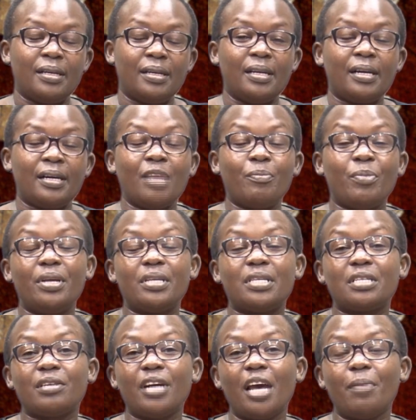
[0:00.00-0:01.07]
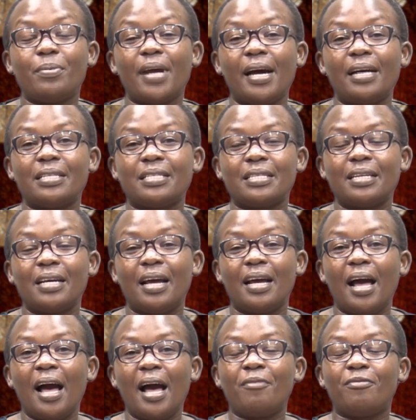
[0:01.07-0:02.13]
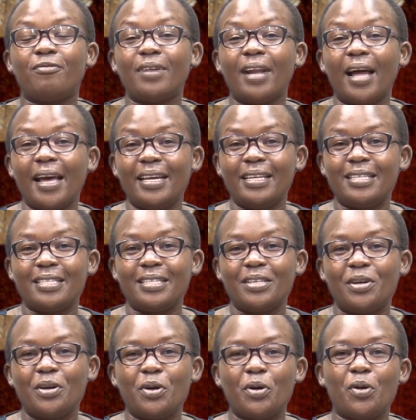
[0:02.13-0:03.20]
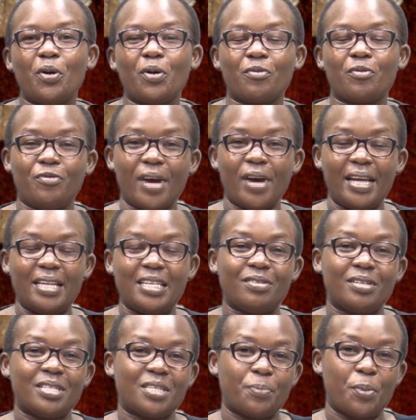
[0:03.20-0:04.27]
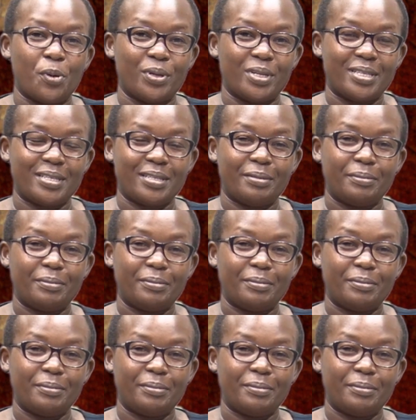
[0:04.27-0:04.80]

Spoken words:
can be described as a flight or fight response.